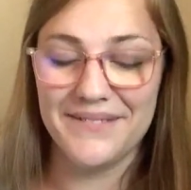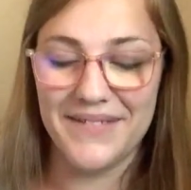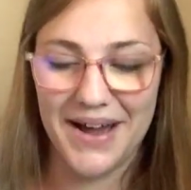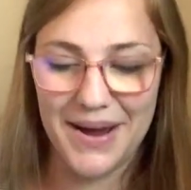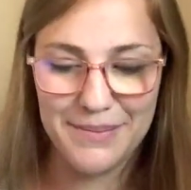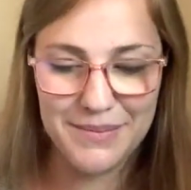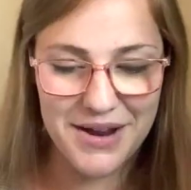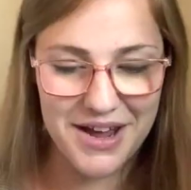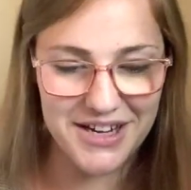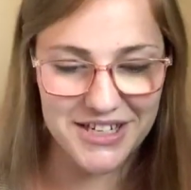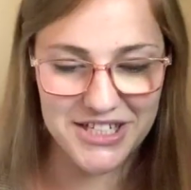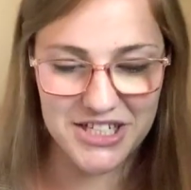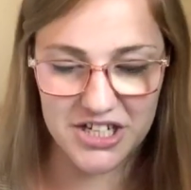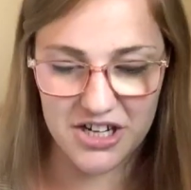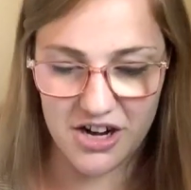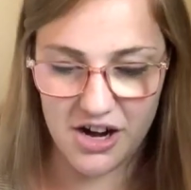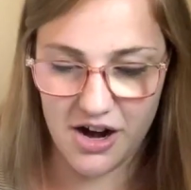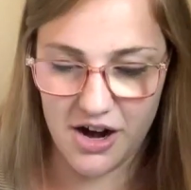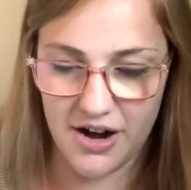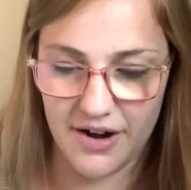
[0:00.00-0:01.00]
I'm not
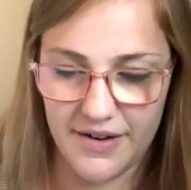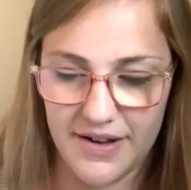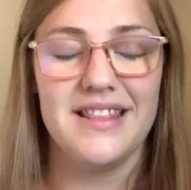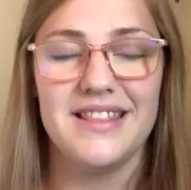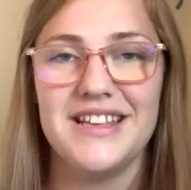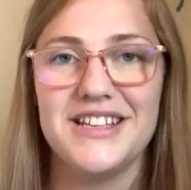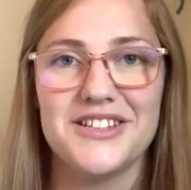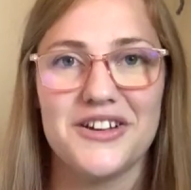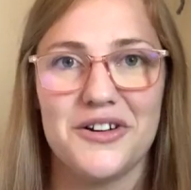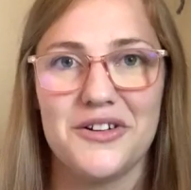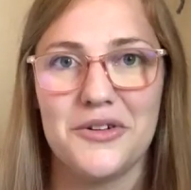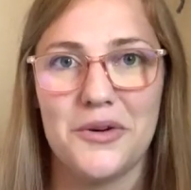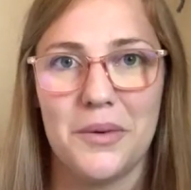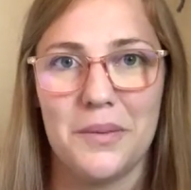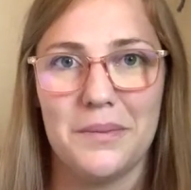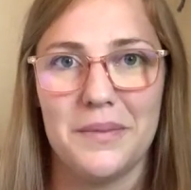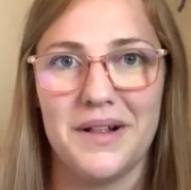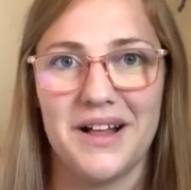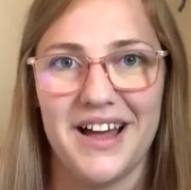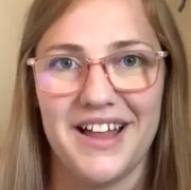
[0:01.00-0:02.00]
sure. These aren't
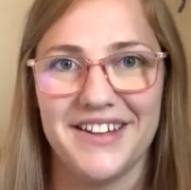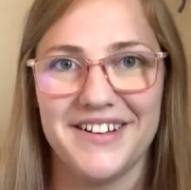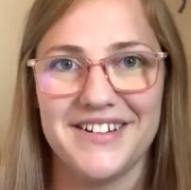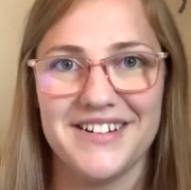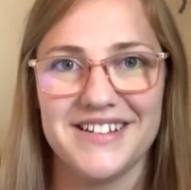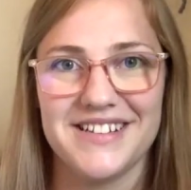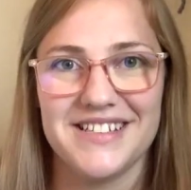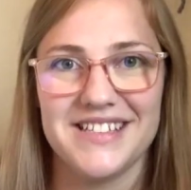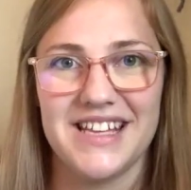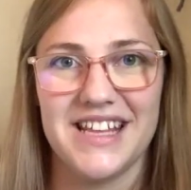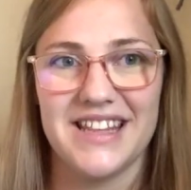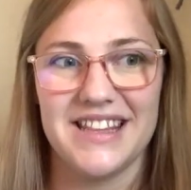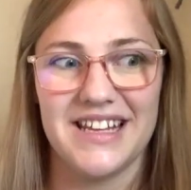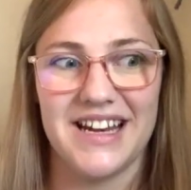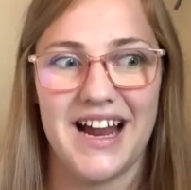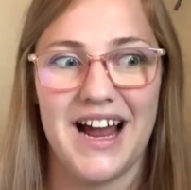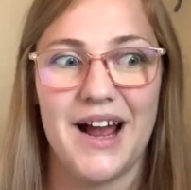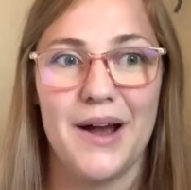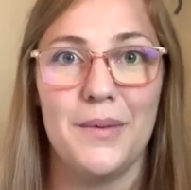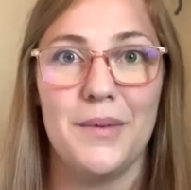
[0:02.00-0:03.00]
normal colors that
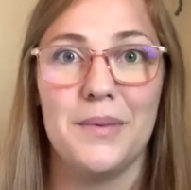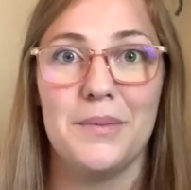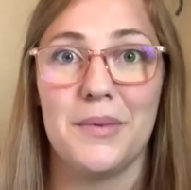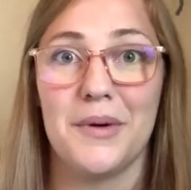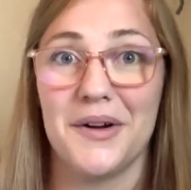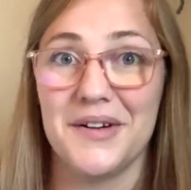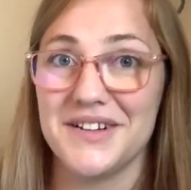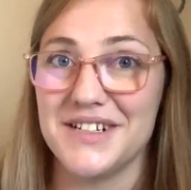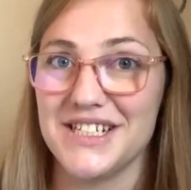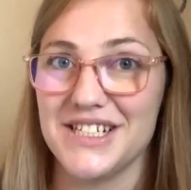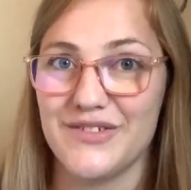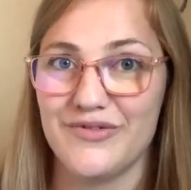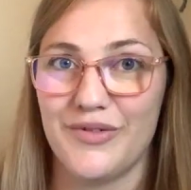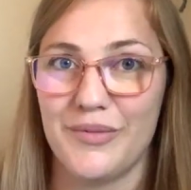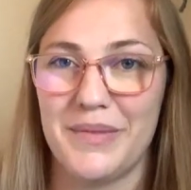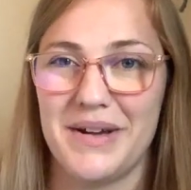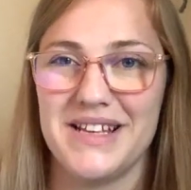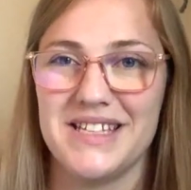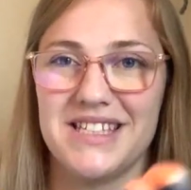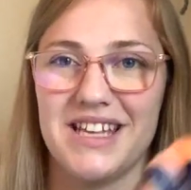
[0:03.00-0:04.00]
I would purchase for
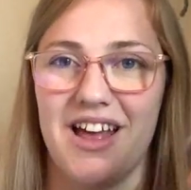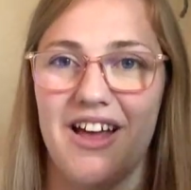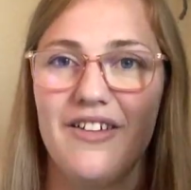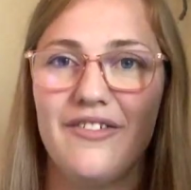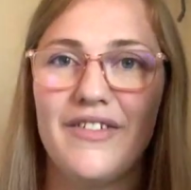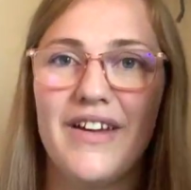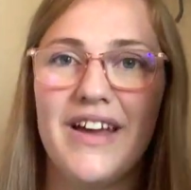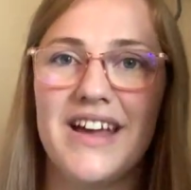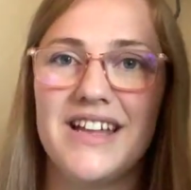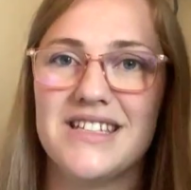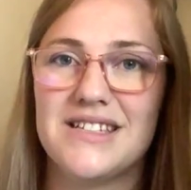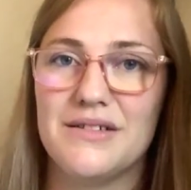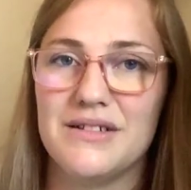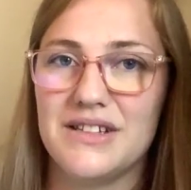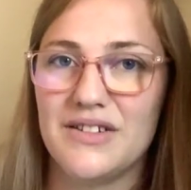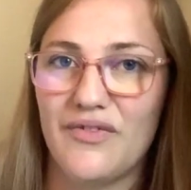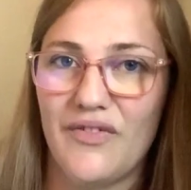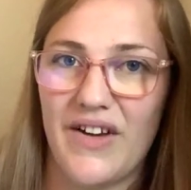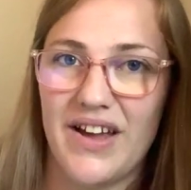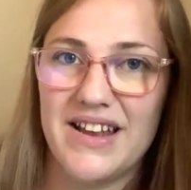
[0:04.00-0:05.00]
myself. So it's
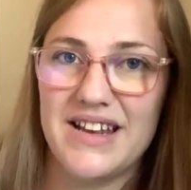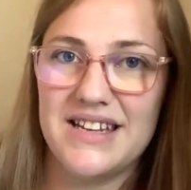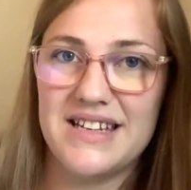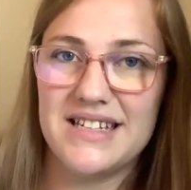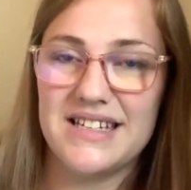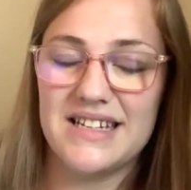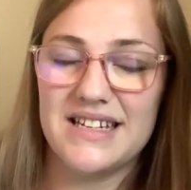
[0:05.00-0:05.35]
fun